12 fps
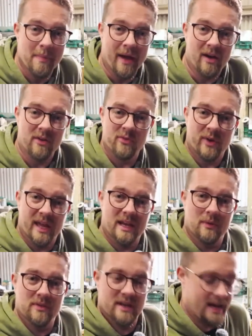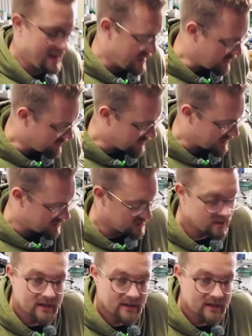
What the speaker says: better if we hit it with an 80 grit